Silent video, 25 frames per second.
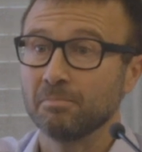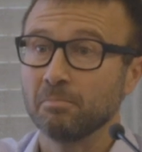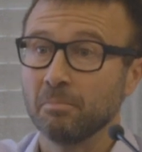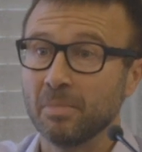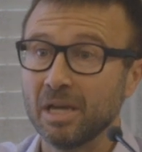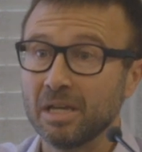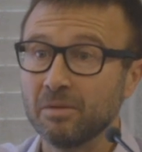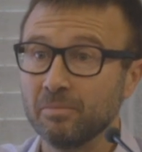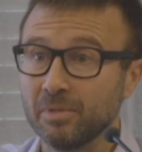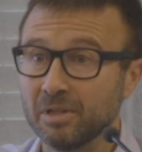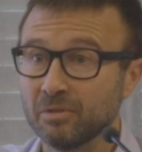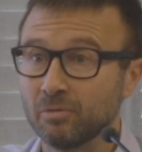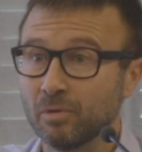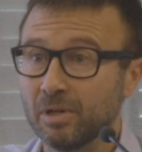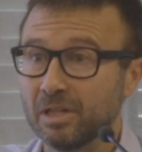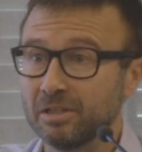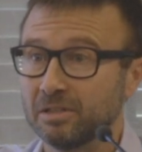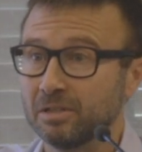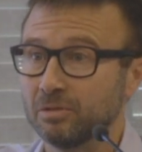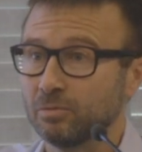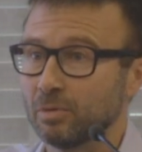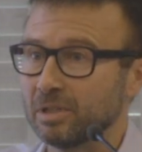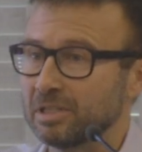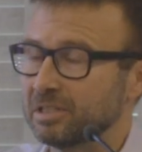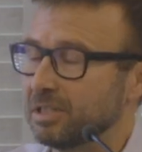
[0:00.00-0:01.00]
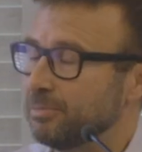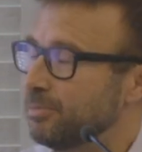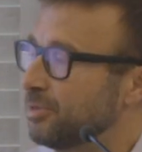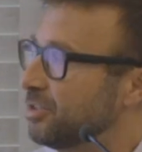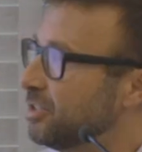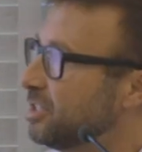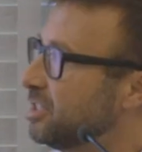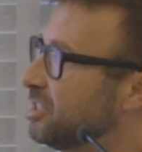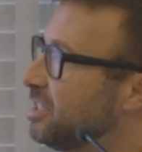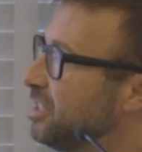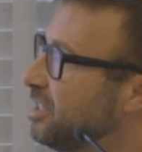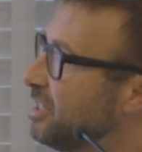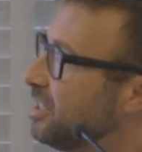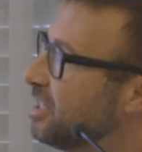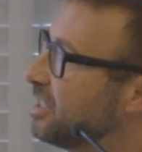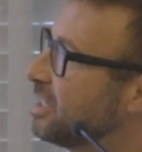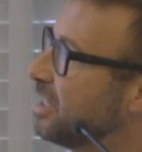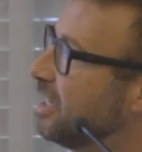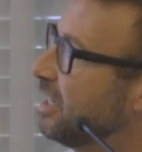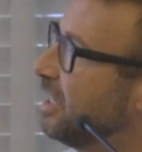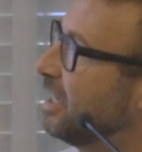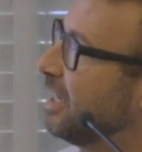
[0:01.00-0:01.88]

may be related to Alzheimer's disease,